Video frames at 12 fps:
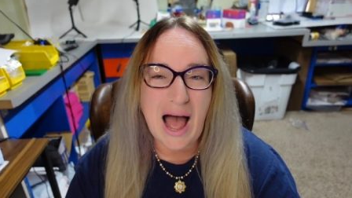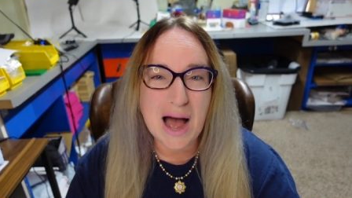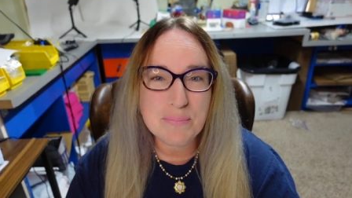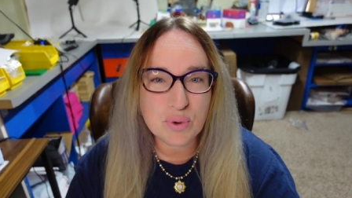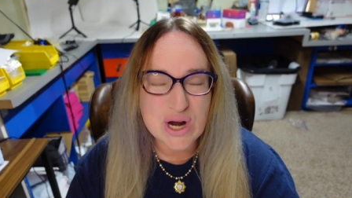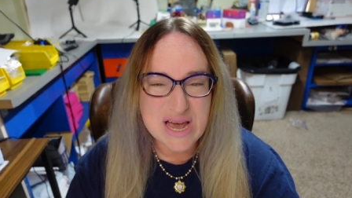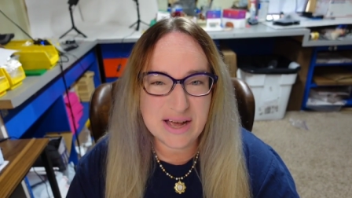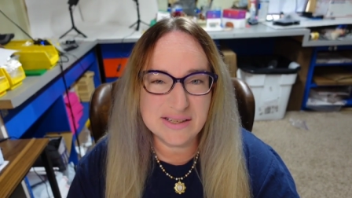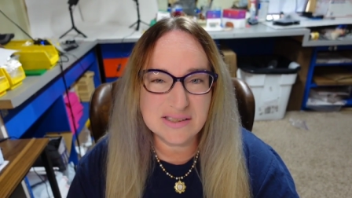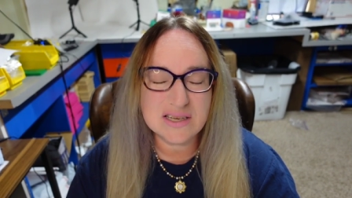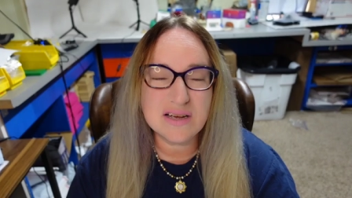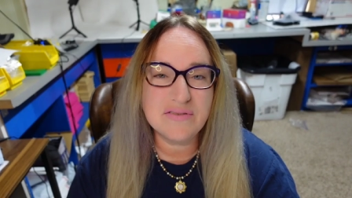
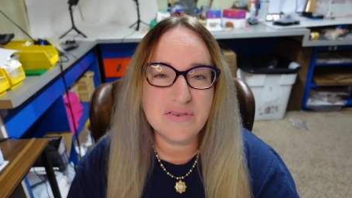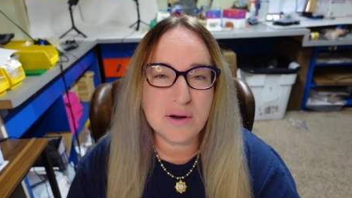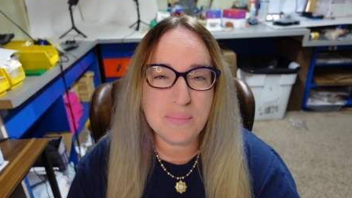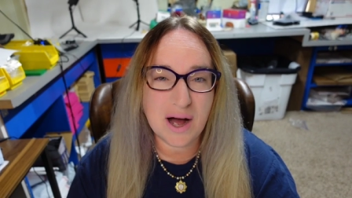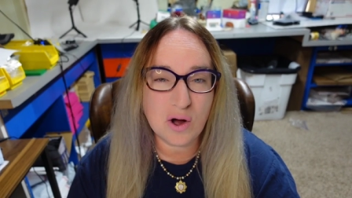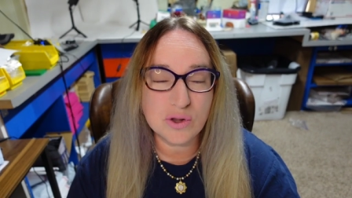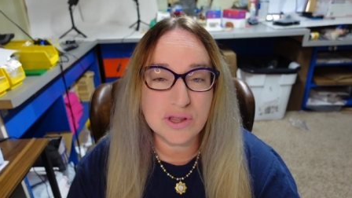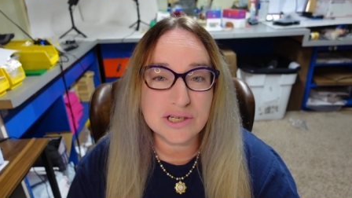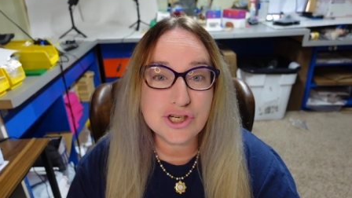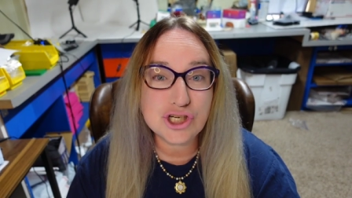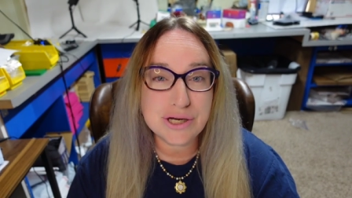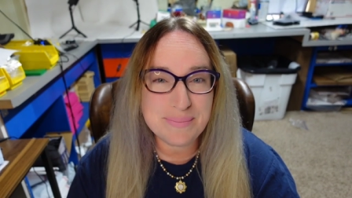apprehensive about the
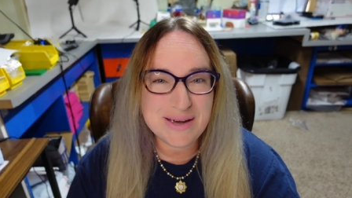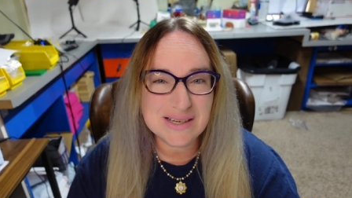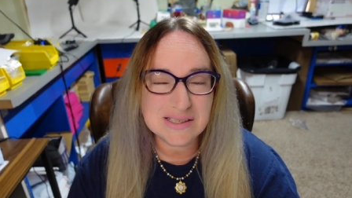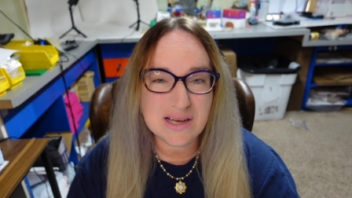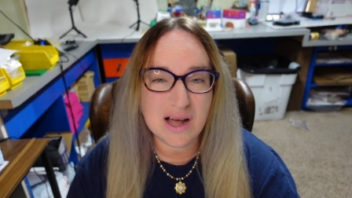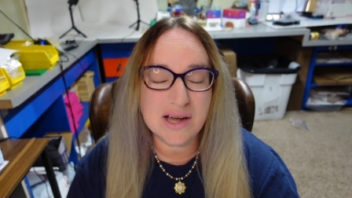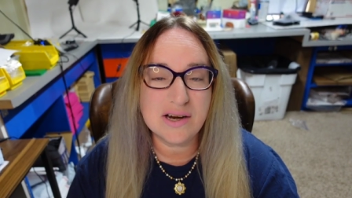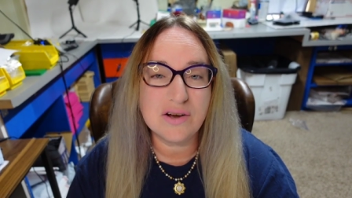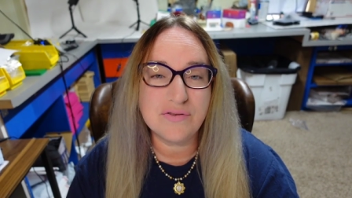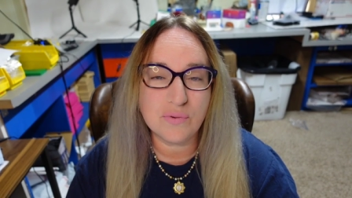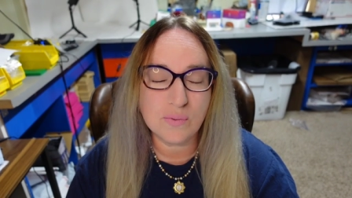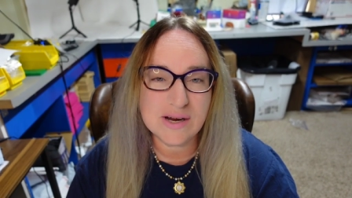shipping side
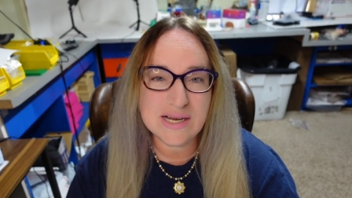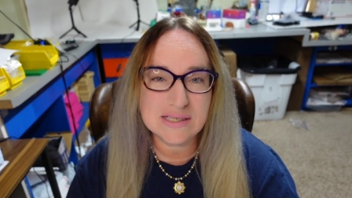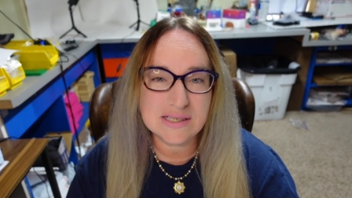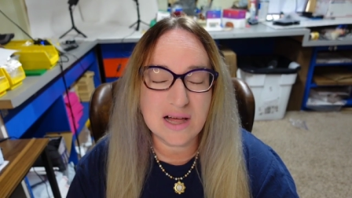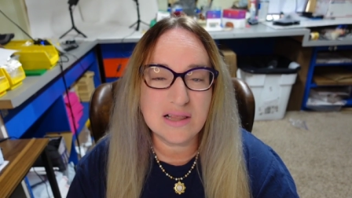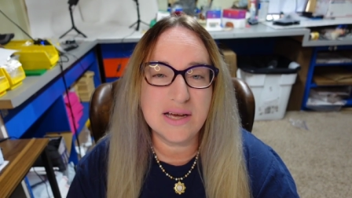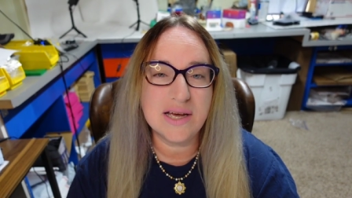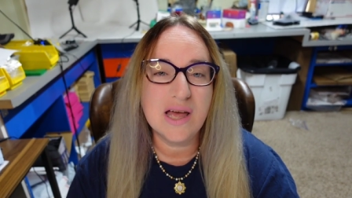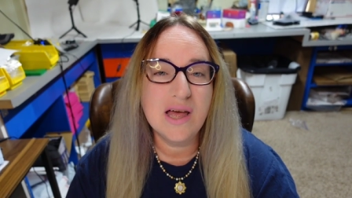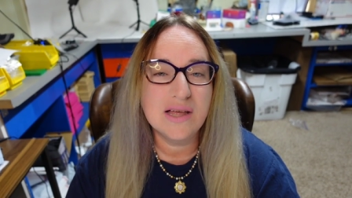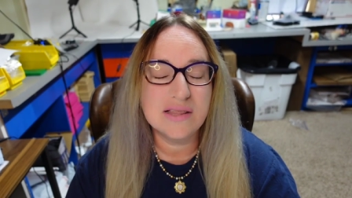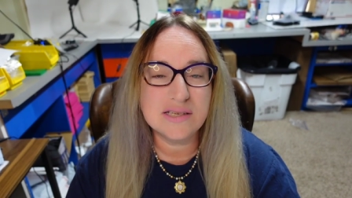of reselling,
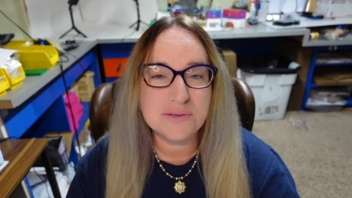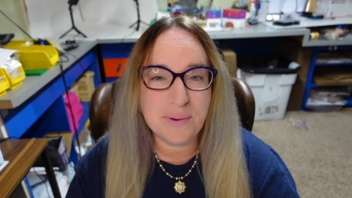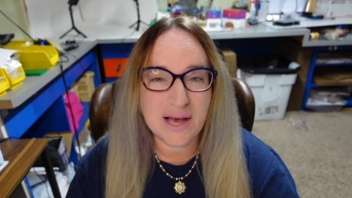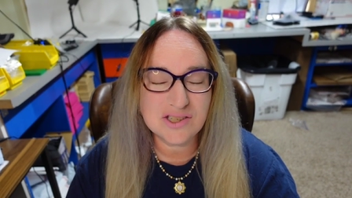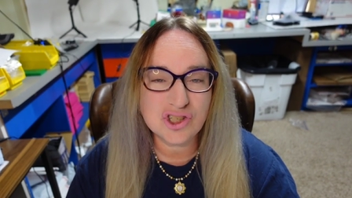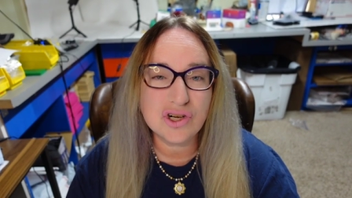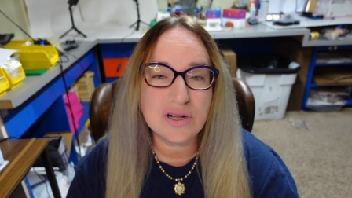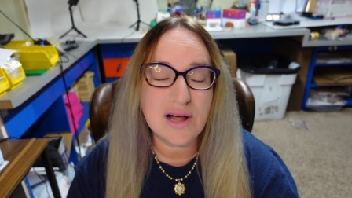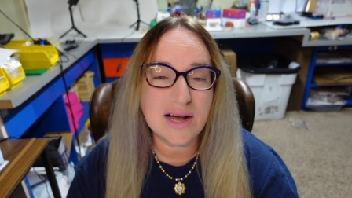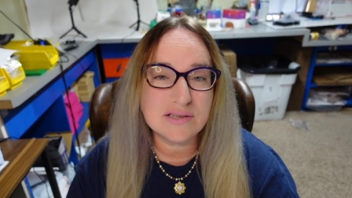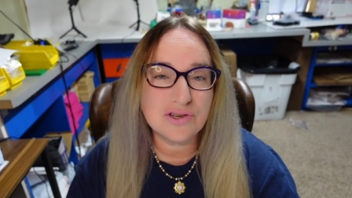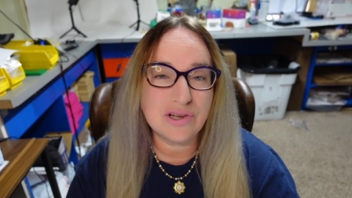this
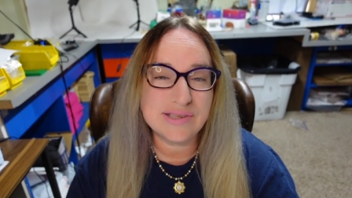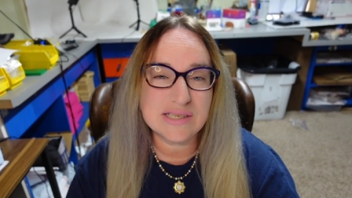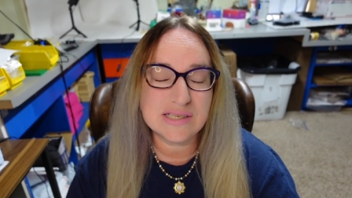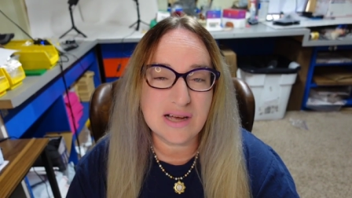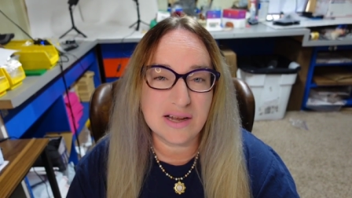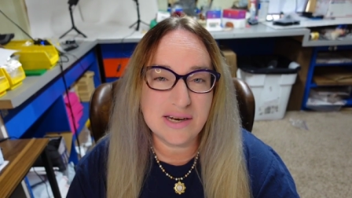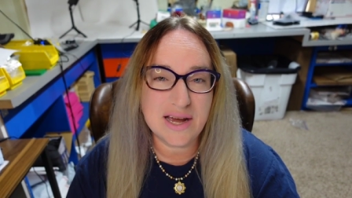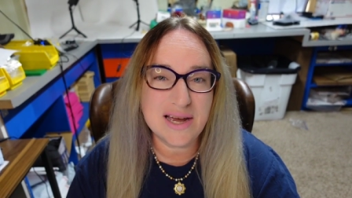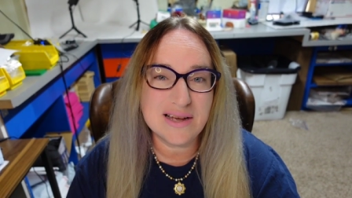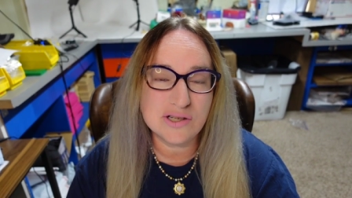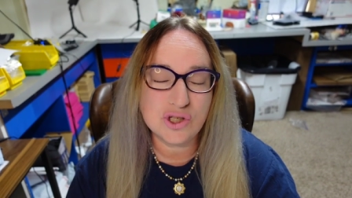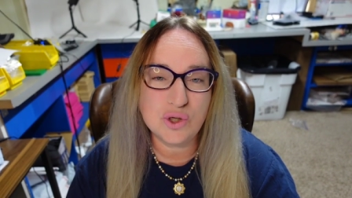masterclass on
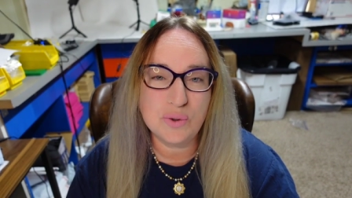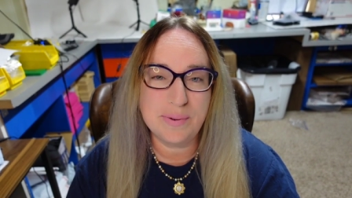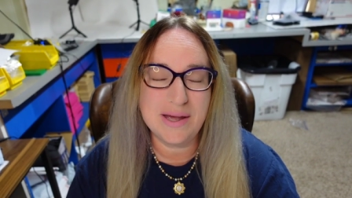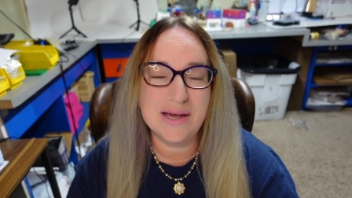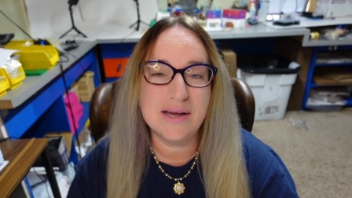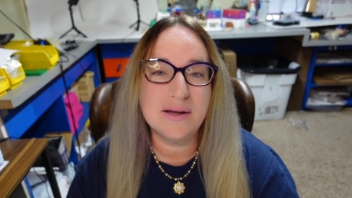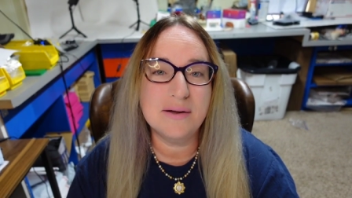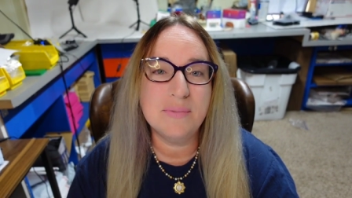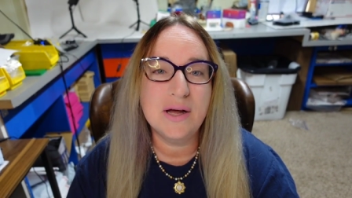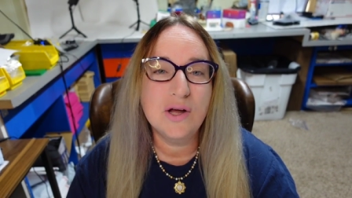Sunday at 2 p.m.